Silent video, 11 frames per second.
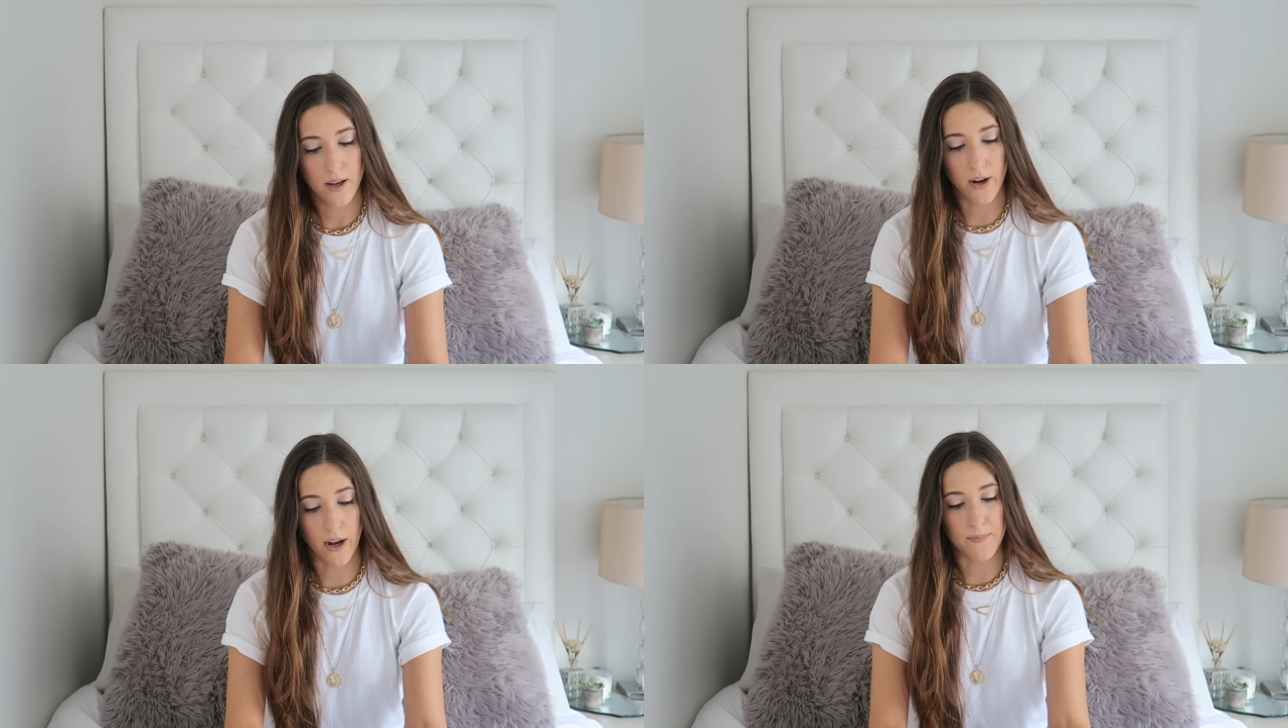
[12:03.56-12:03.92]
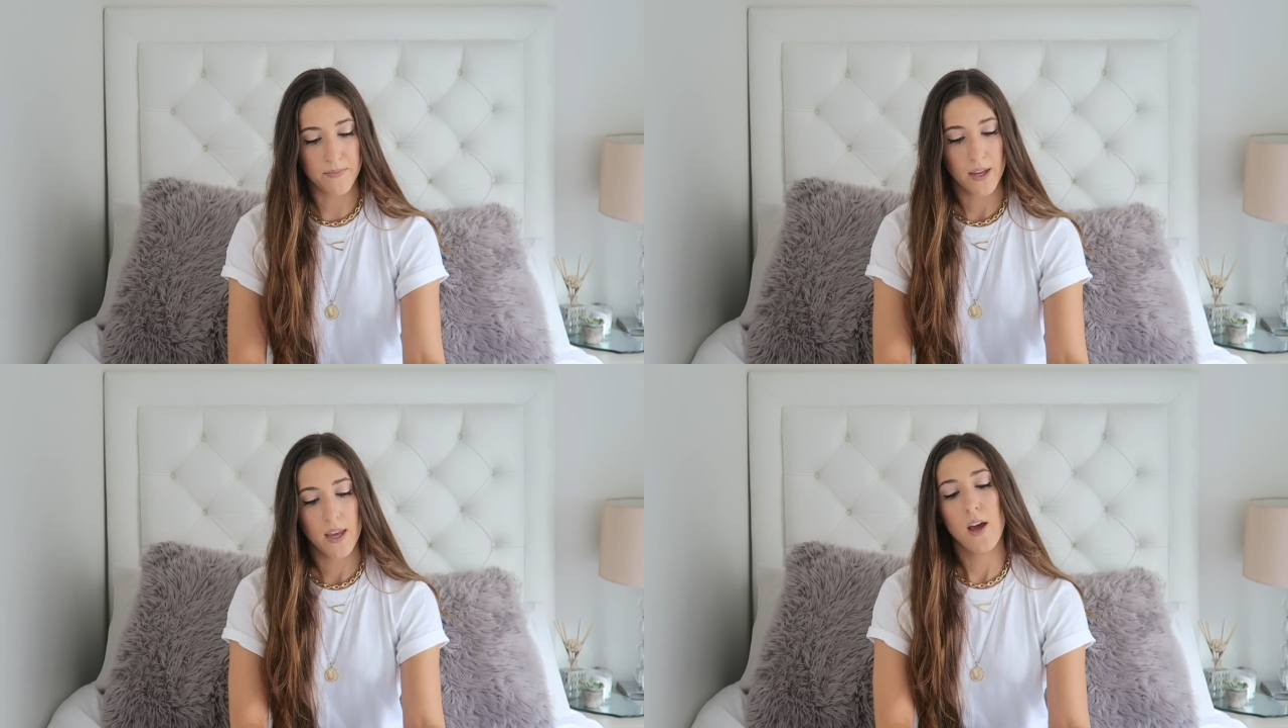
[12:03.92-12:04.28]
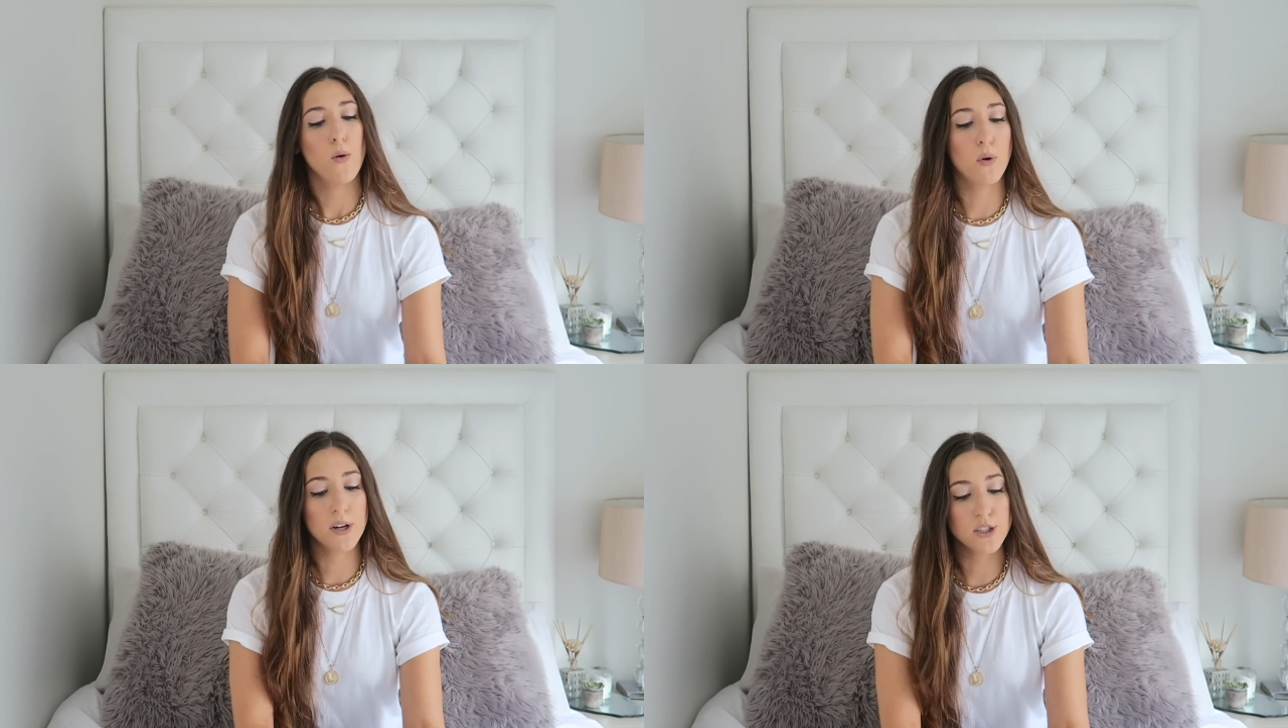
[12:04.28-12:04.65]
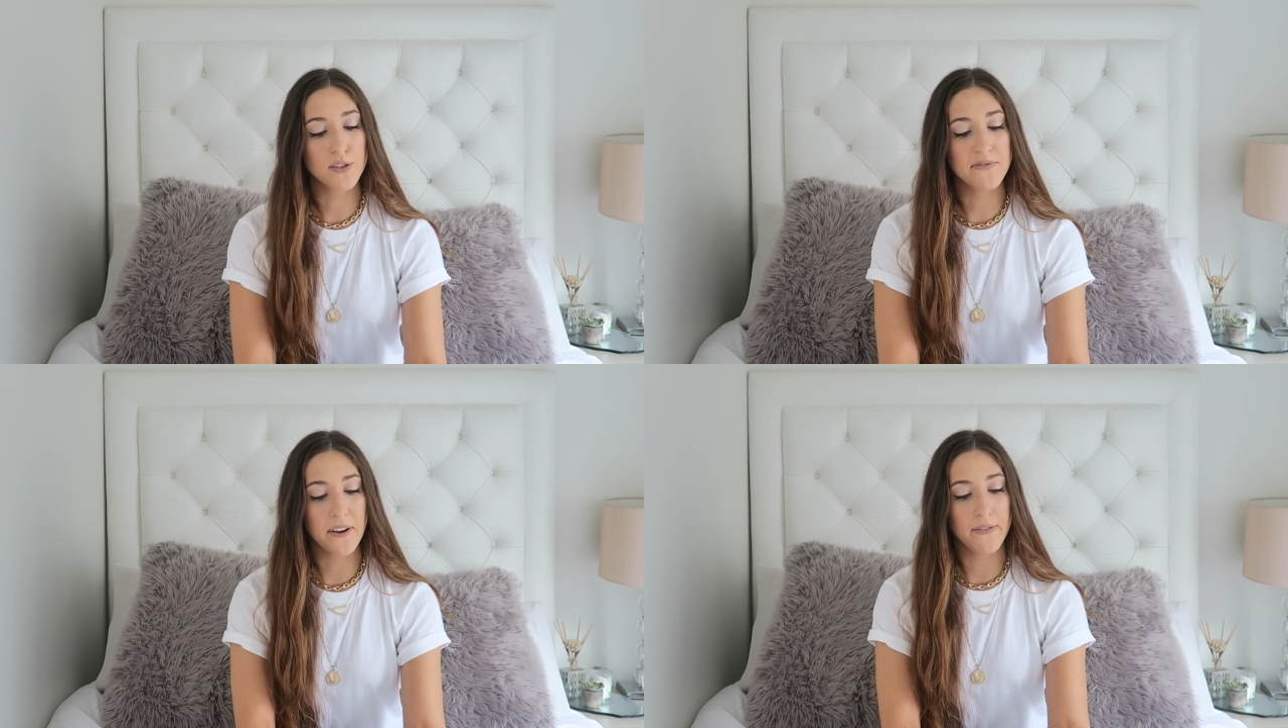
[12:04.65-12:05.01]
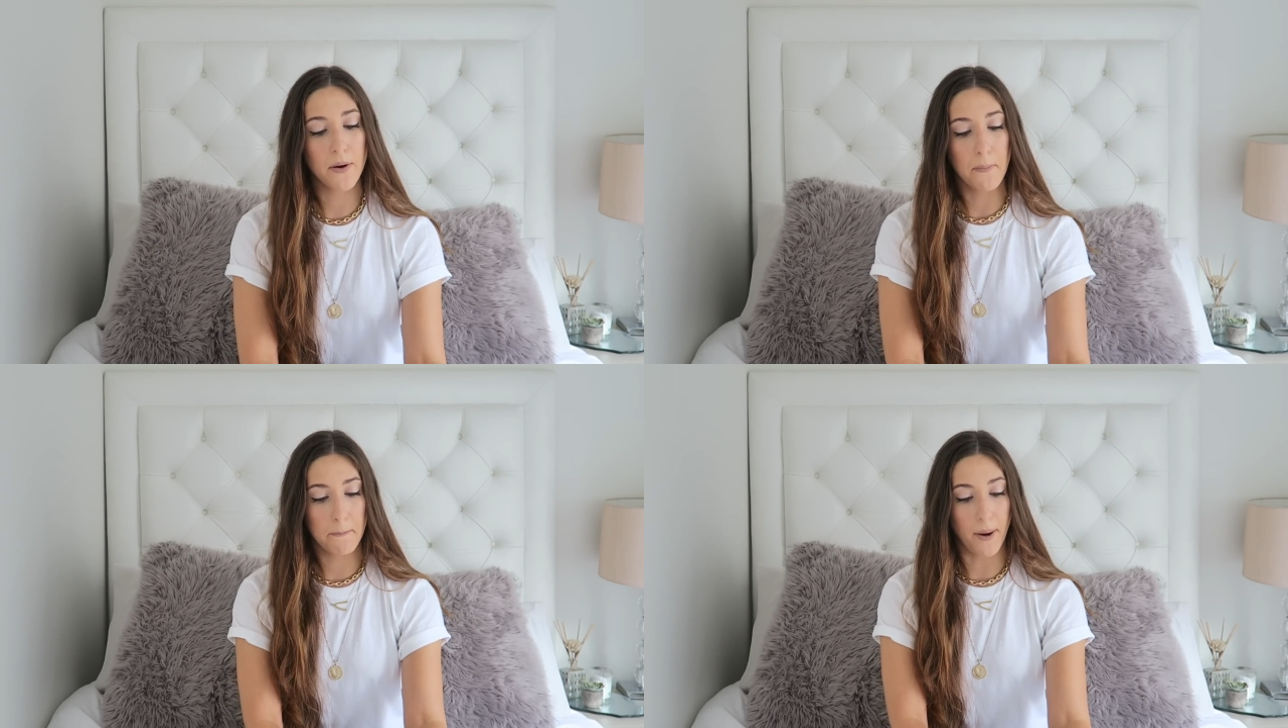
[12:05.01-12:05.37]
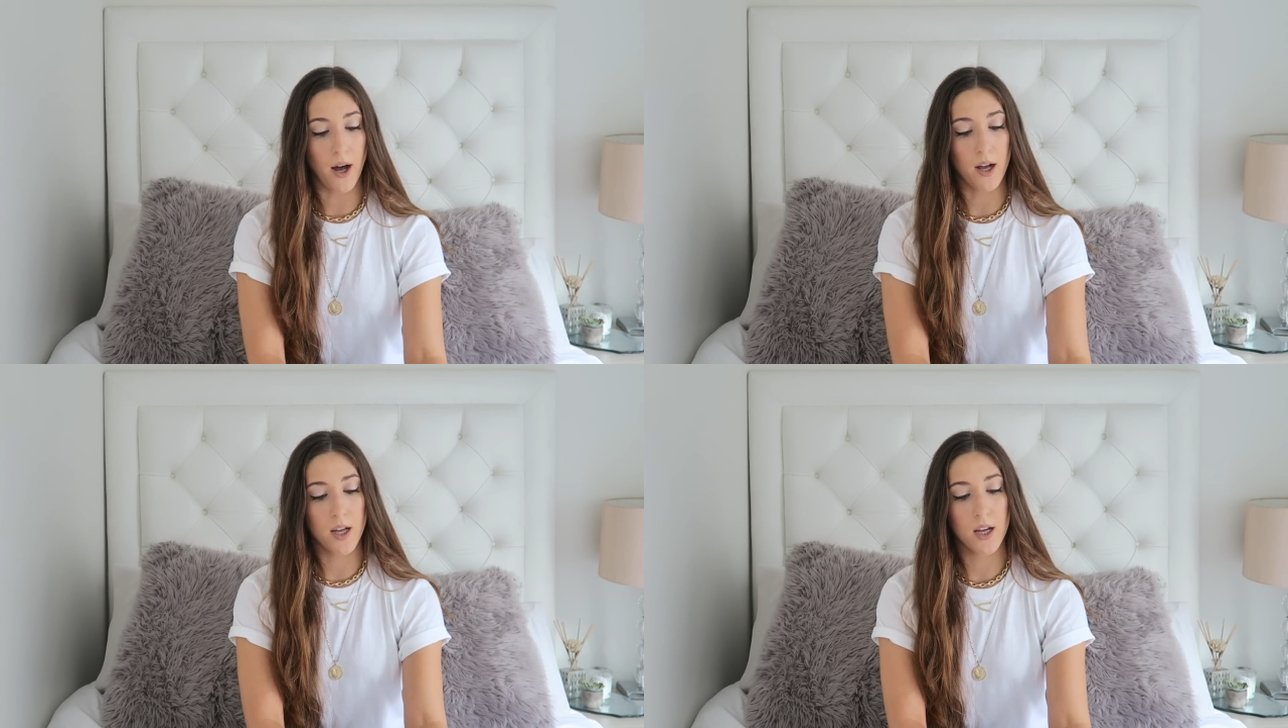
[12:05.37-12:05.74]
Okay, what is your favorite
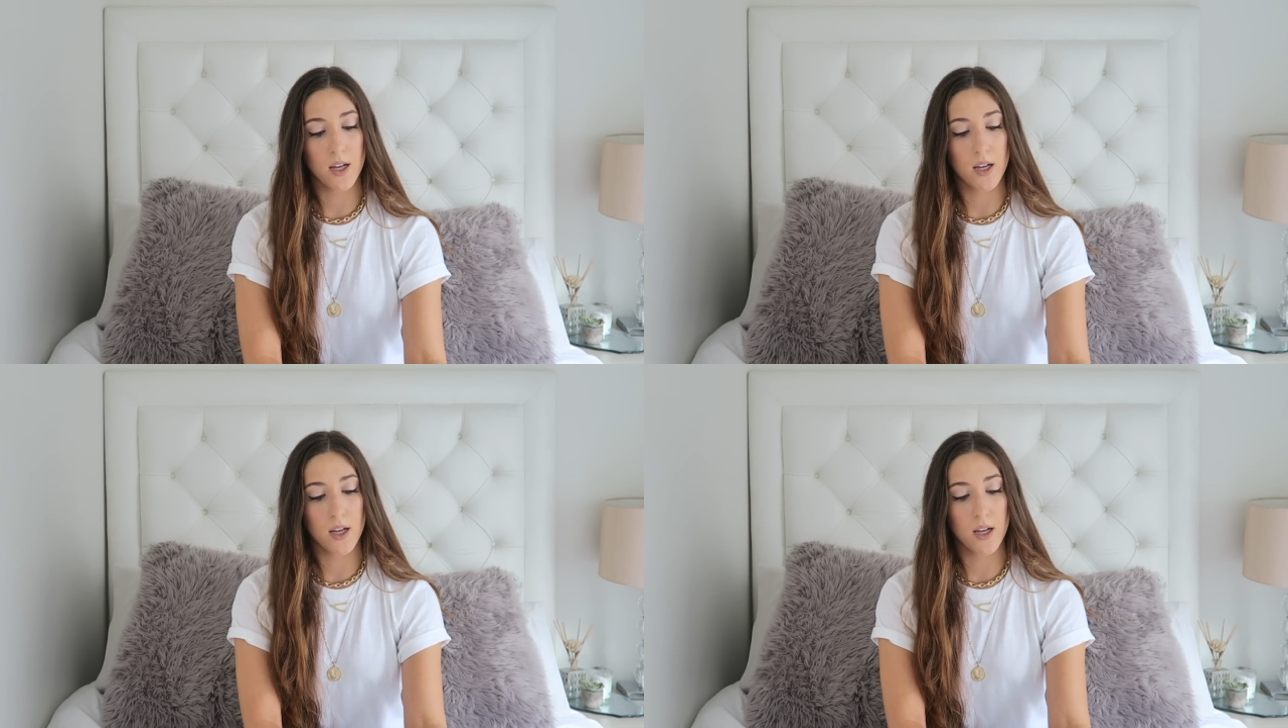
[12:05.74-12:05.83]
book?